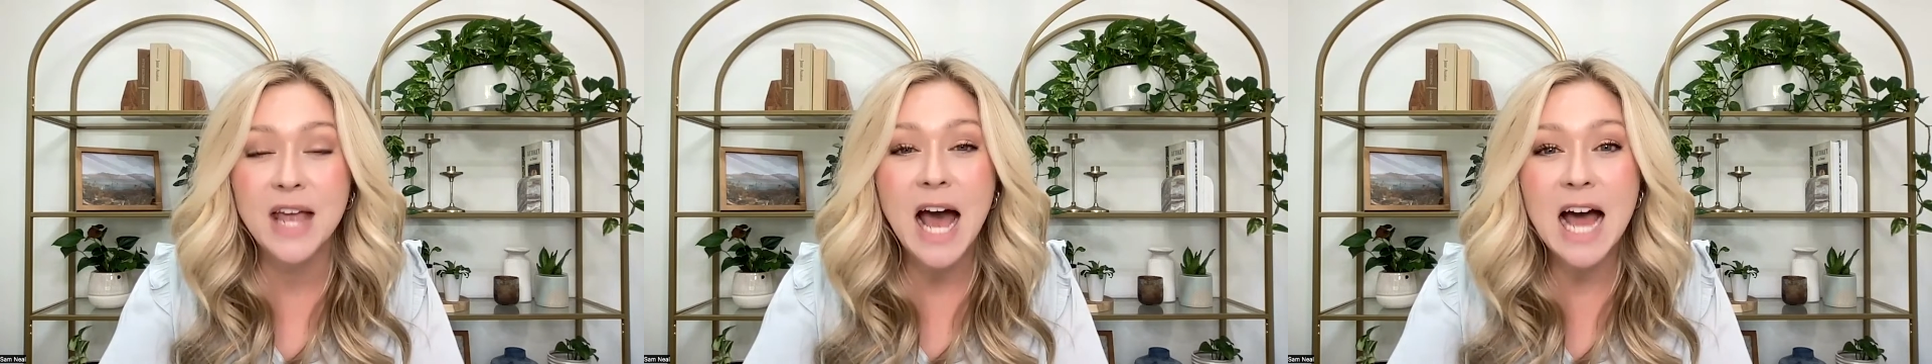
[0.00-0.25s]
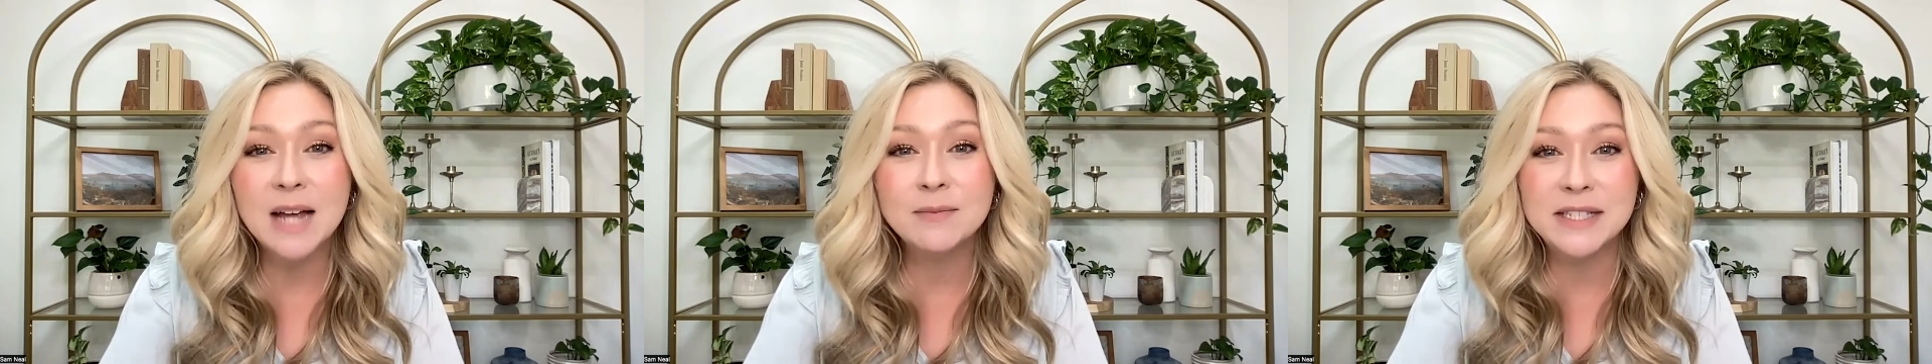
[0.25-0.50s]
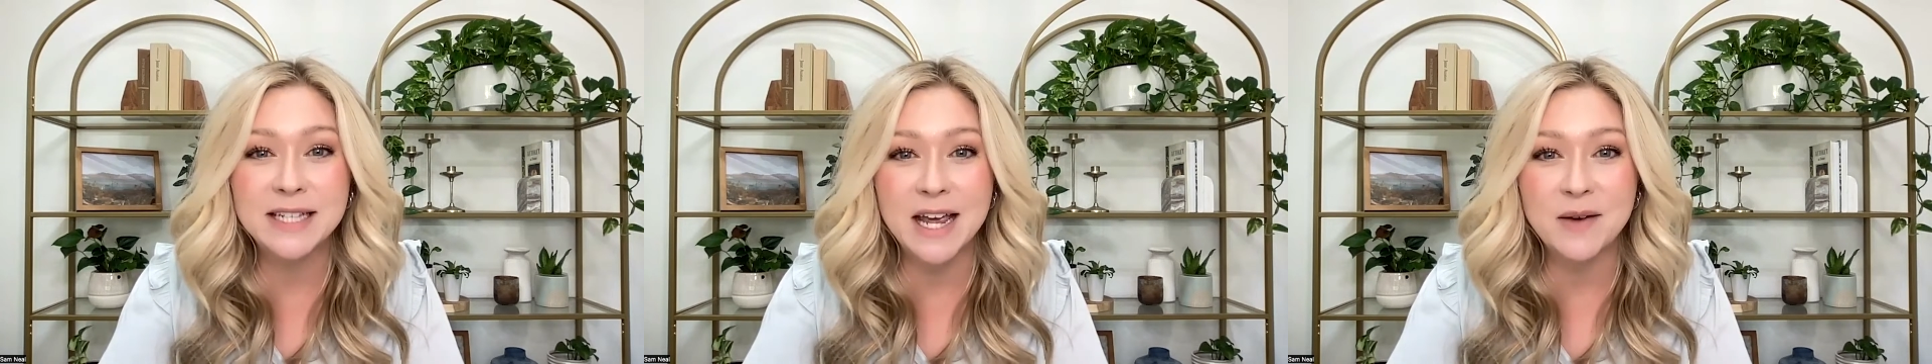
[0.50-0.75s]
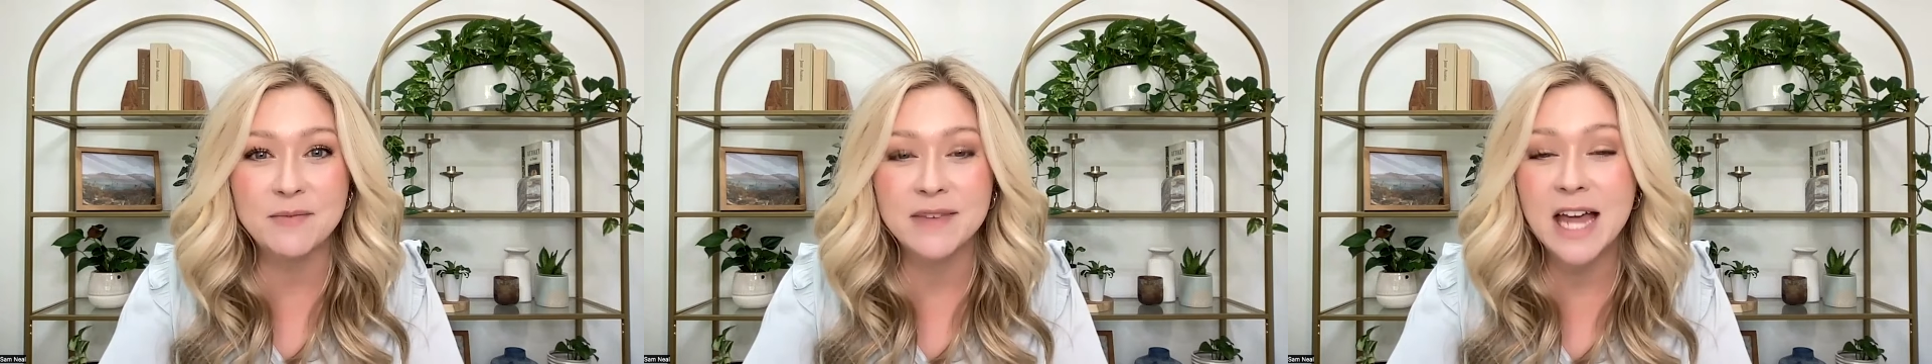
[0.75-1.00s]
I'm
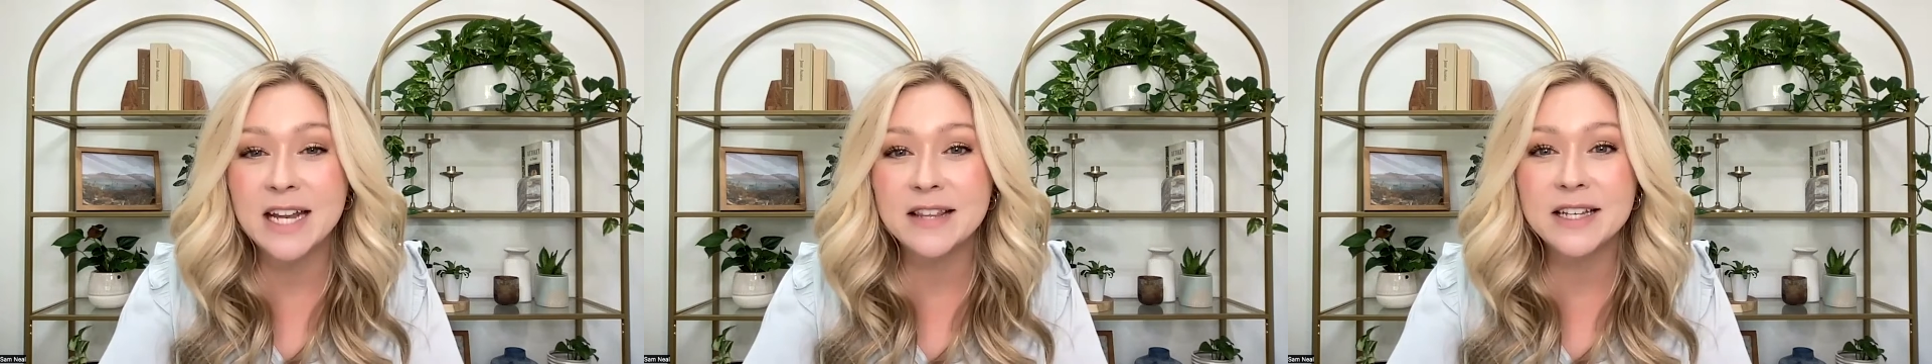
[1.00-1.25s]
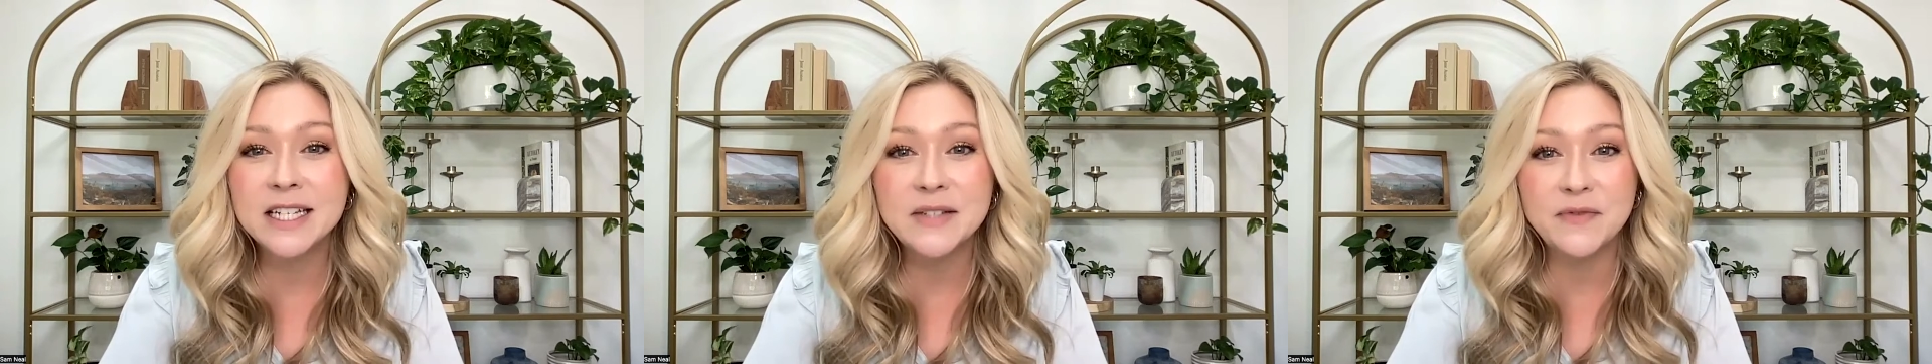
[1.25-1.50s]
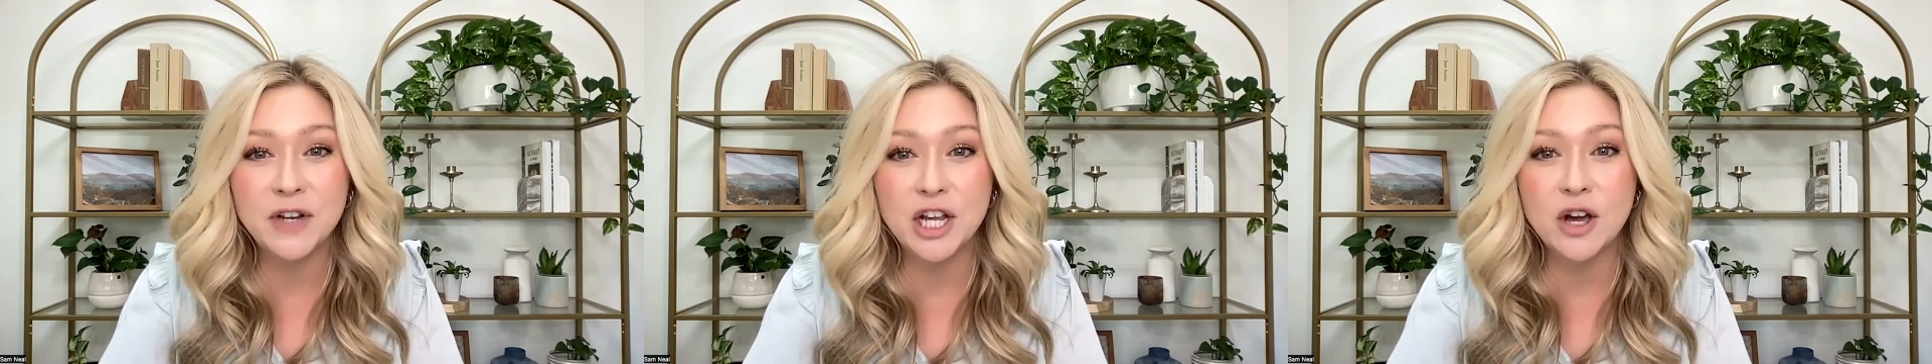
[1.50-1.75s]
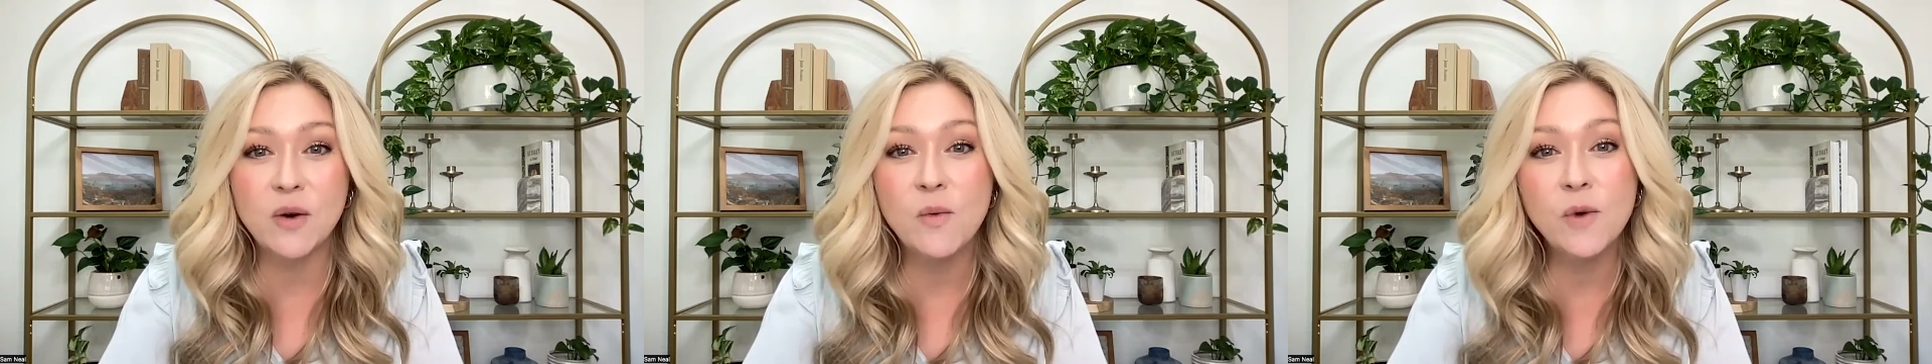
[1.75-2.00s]
Sam, and in this video,